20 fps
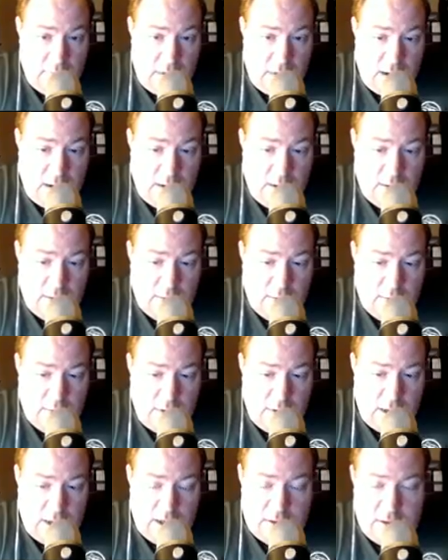
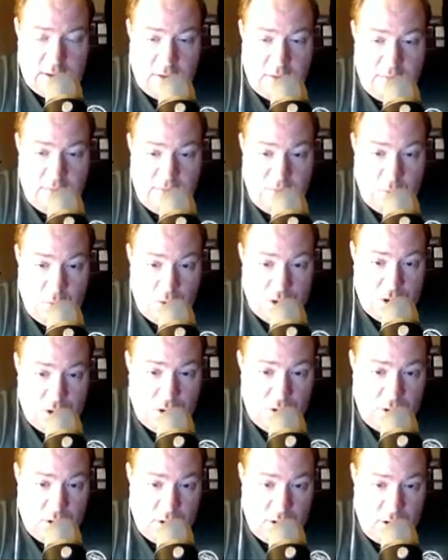it doesn't force you
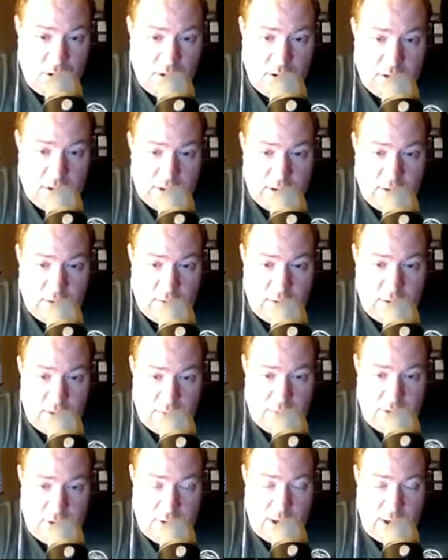to draw cards, so
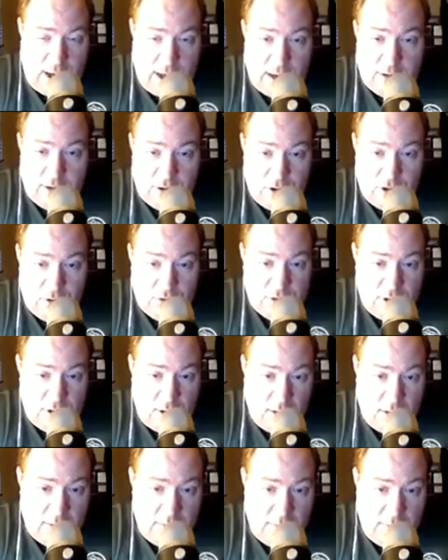you can choose
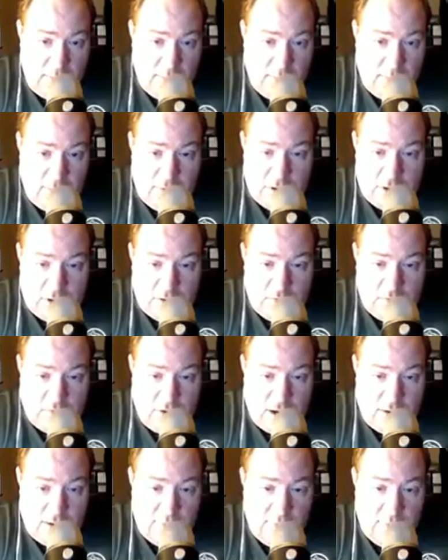not to, which is
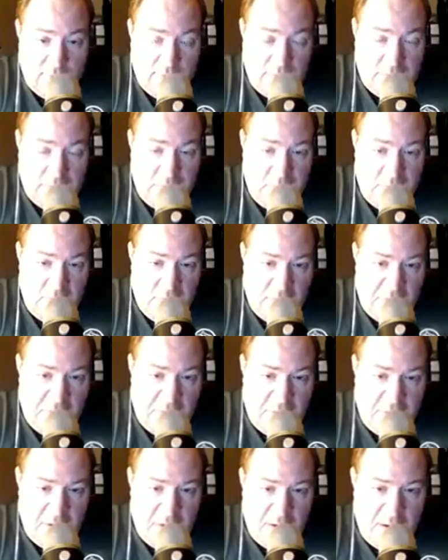fine.
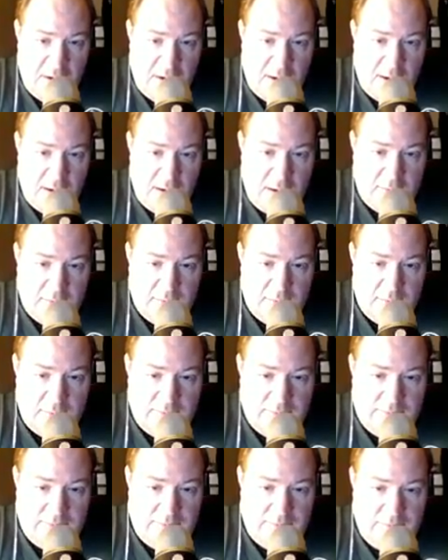
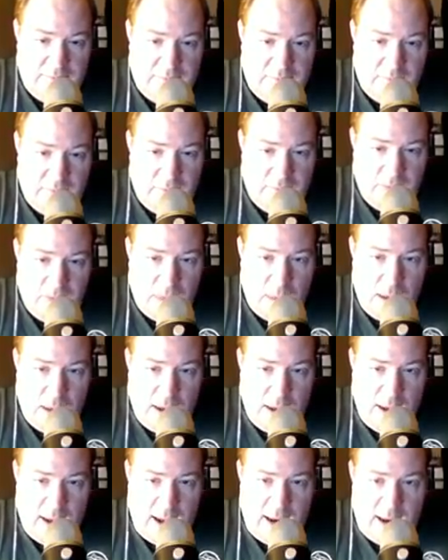
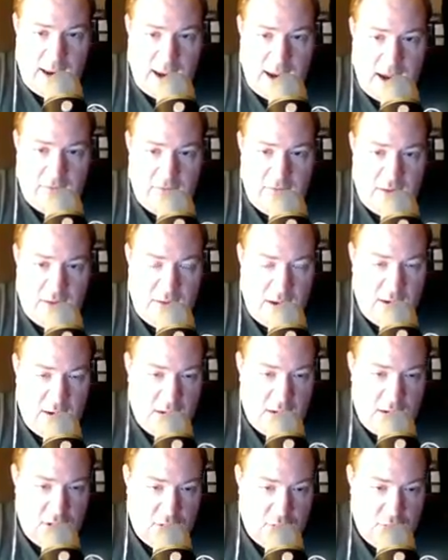And having the
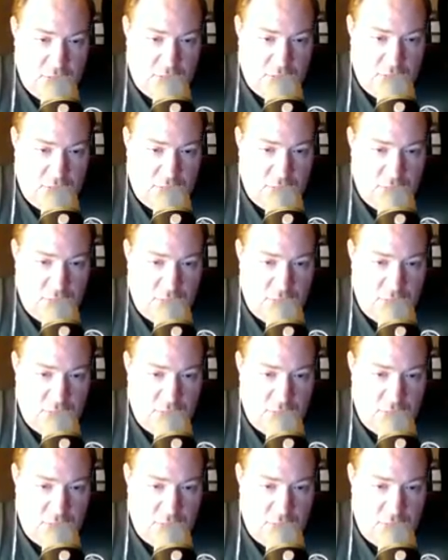additional